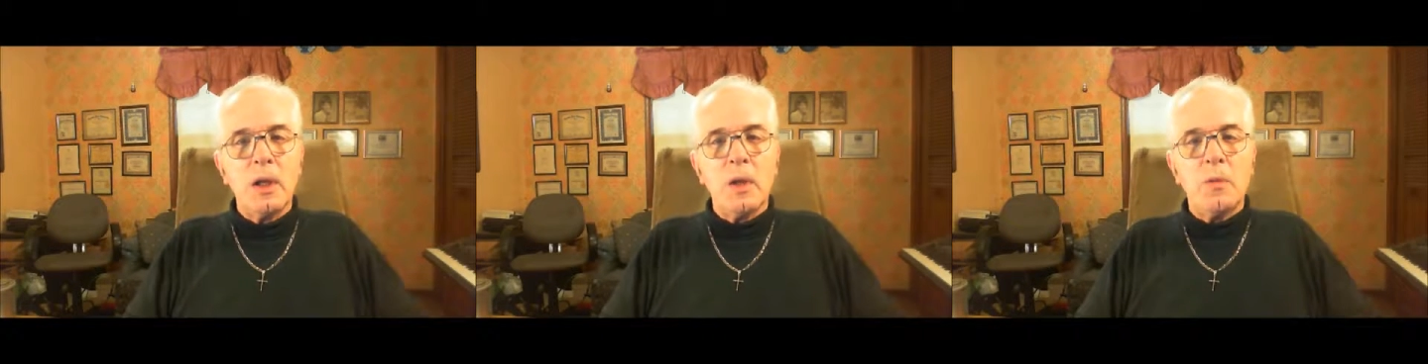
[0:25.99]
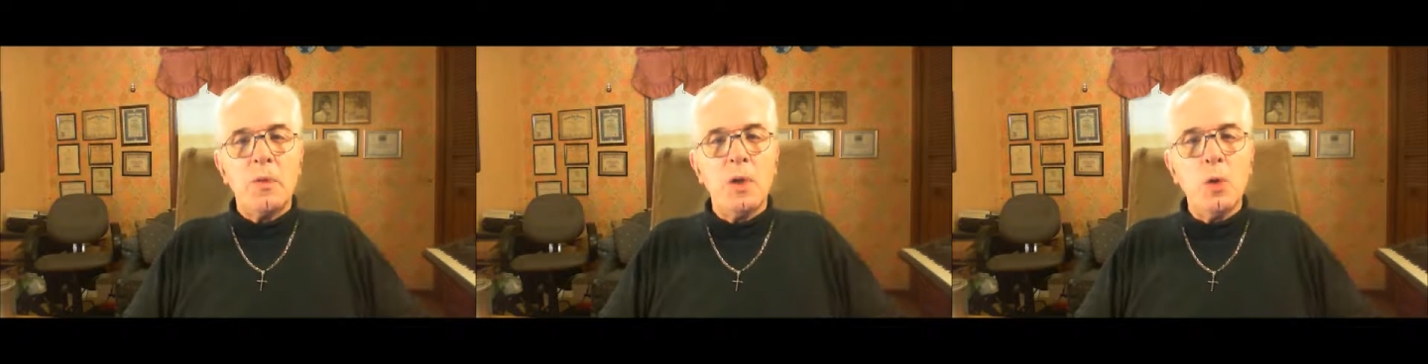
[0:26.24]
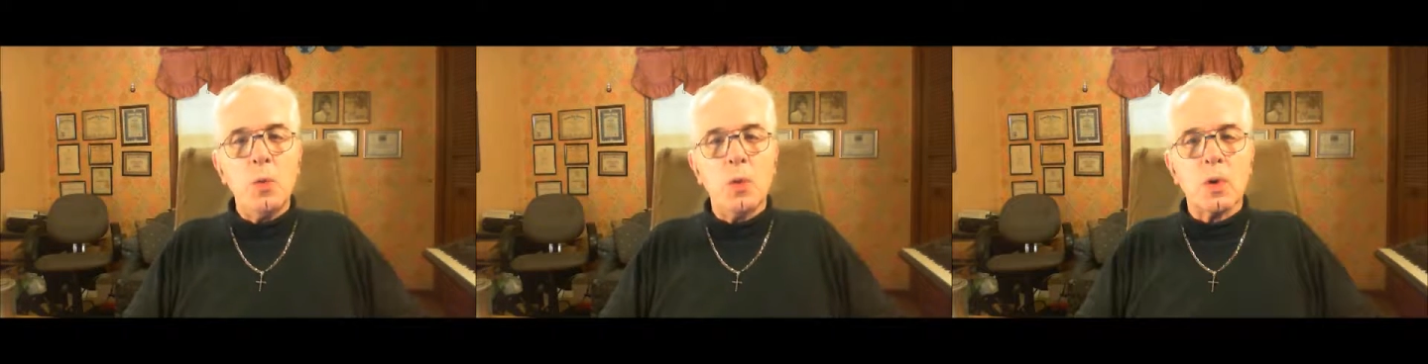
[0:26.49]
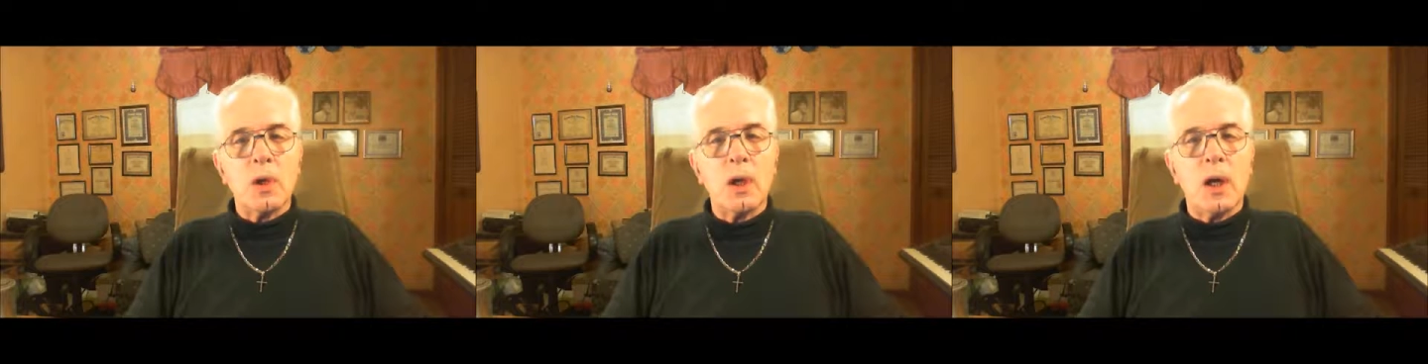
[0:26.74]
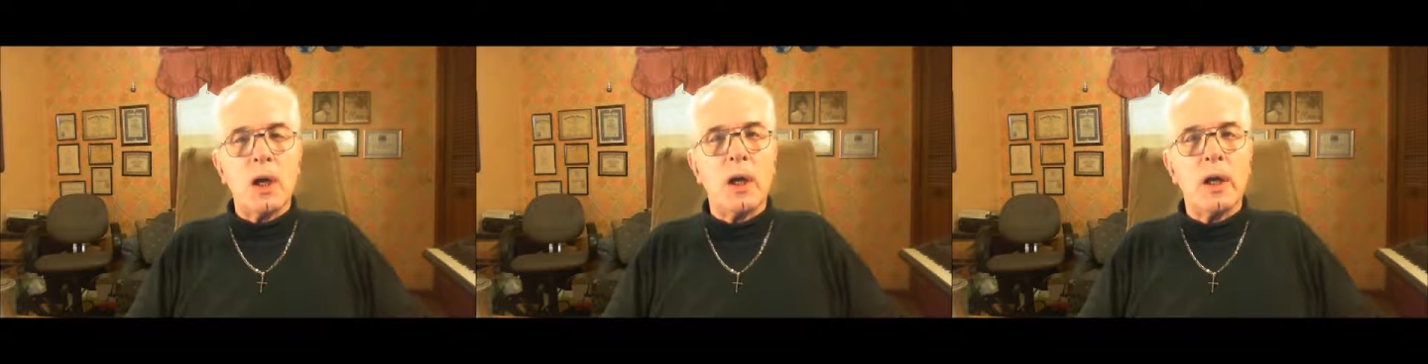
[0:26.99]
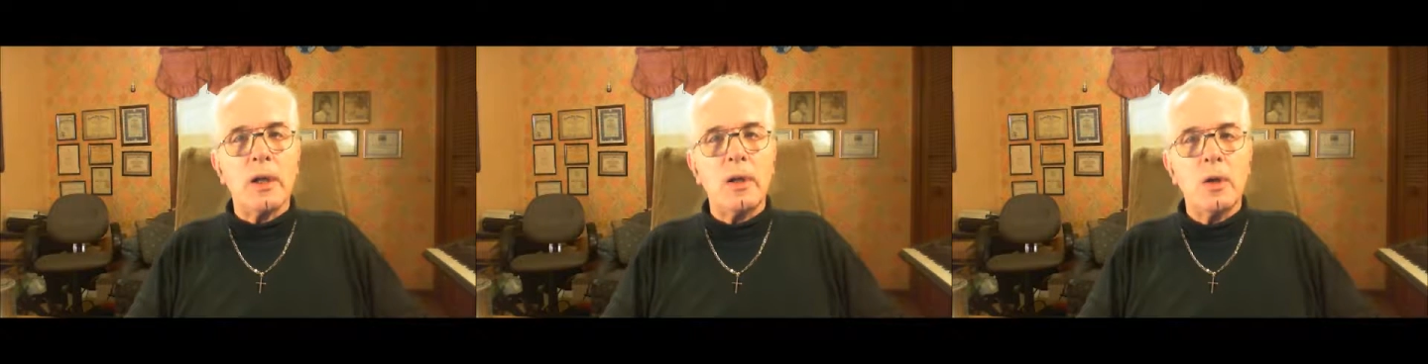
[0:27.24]
if you were
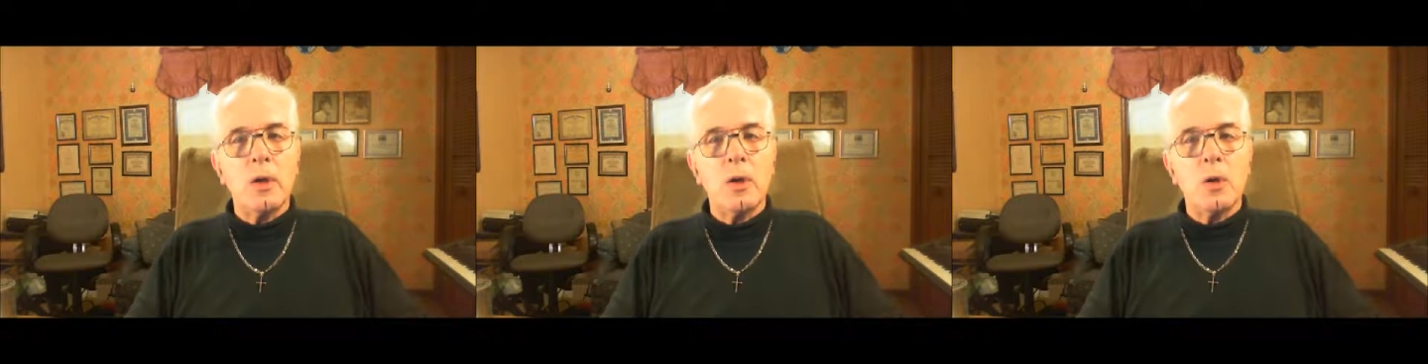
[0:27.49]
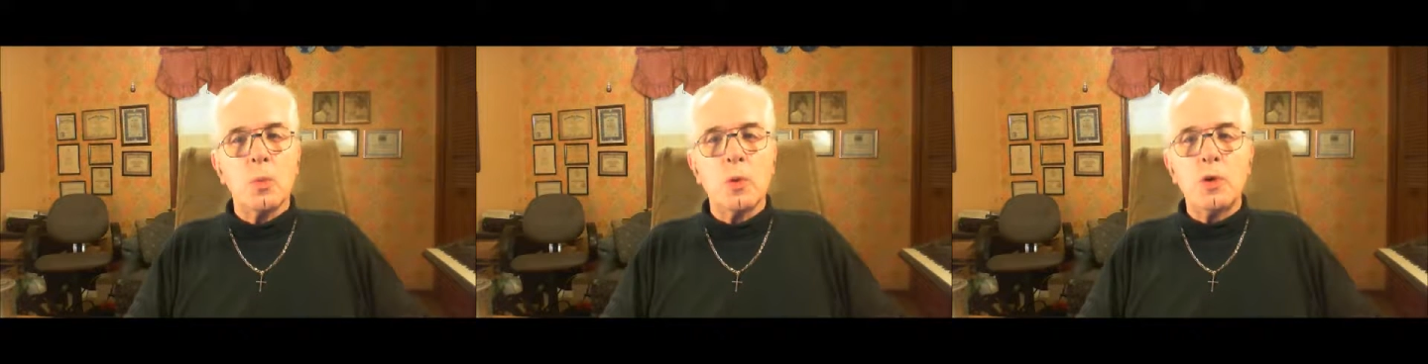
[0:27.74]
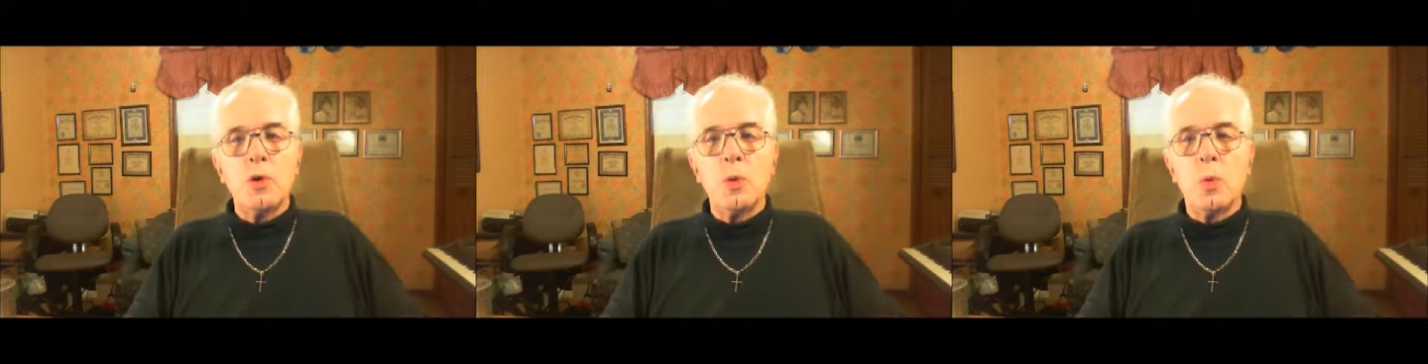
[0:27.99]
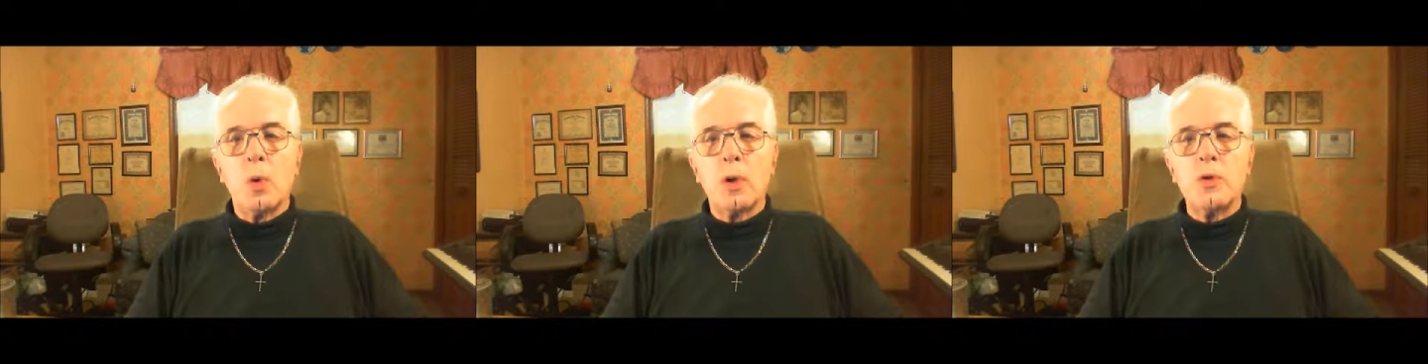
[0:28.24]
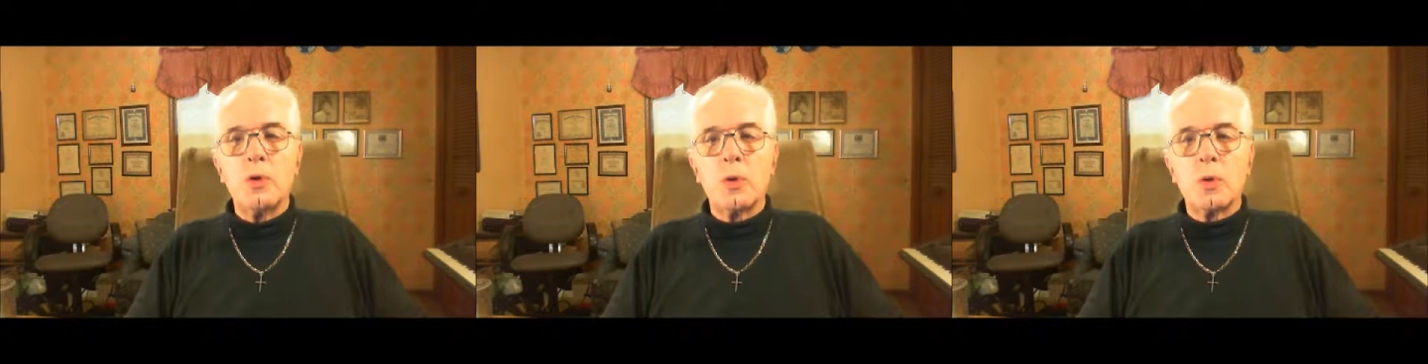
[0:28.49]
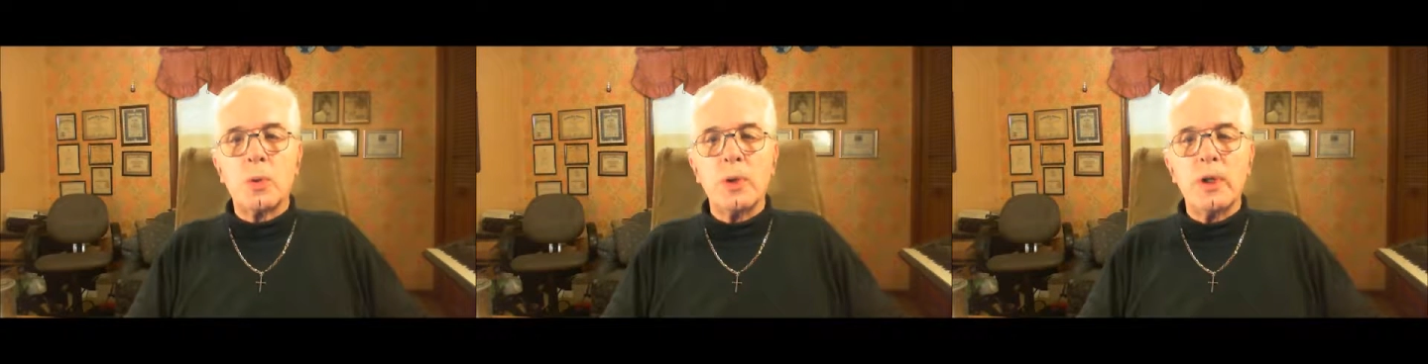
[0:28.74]
God, would you want
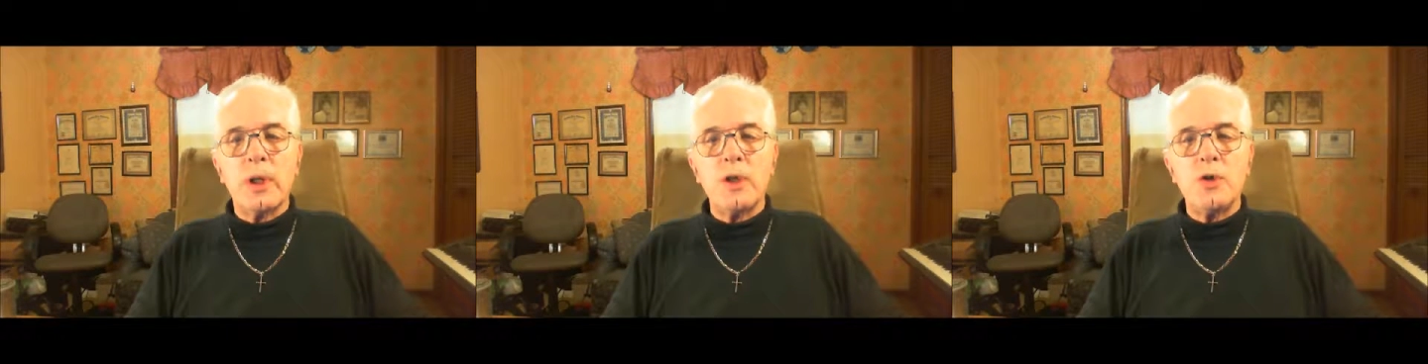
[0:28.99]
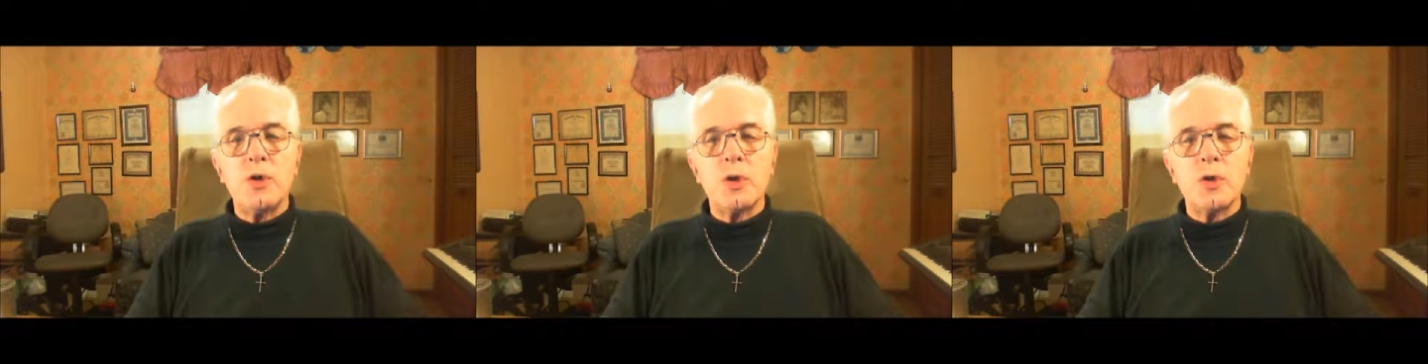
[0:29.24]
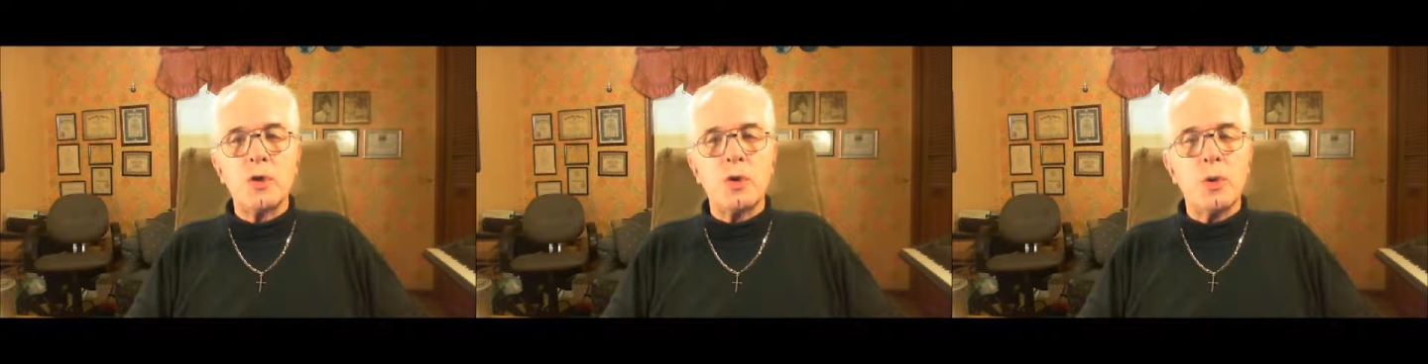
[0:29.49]
your creations